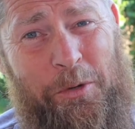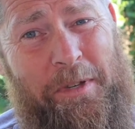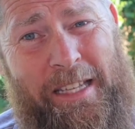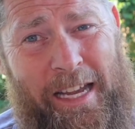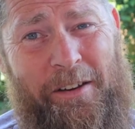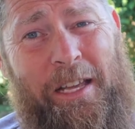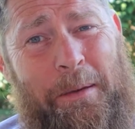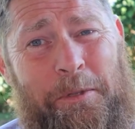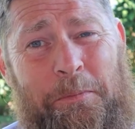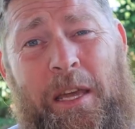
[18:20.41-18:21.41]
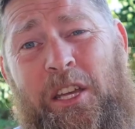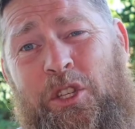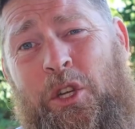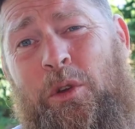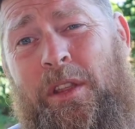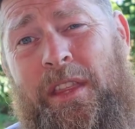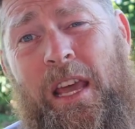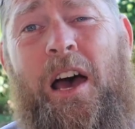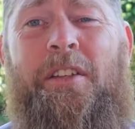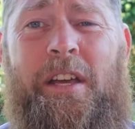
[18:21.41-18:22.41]
She wasn't hearing him speak, and she knew that
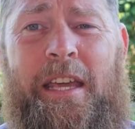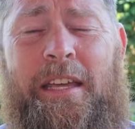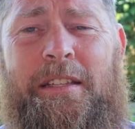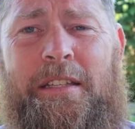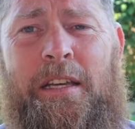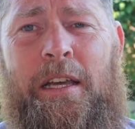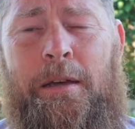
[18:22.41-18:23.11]
the other kids,